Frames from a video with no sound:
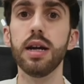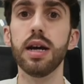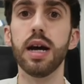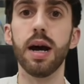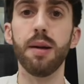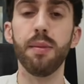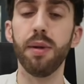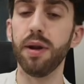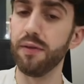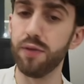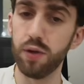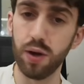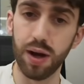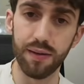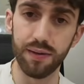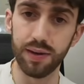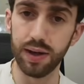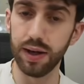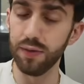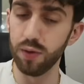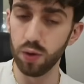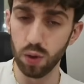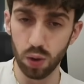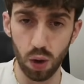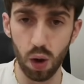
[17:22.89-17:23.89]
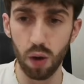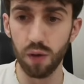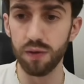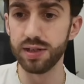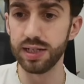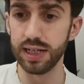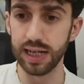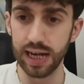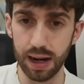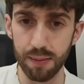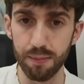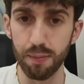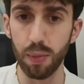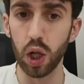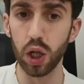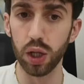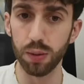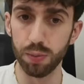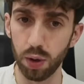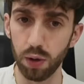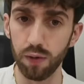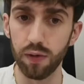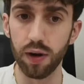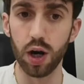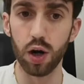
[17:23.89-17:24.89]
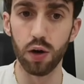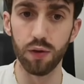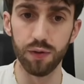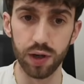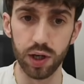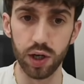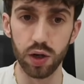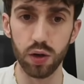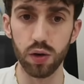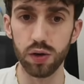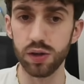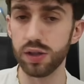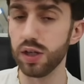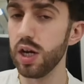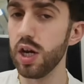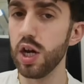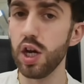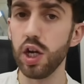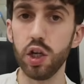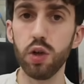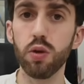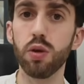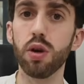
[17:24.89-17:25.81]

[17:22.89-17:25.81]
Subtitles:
But if you obviously get multiple viral videos,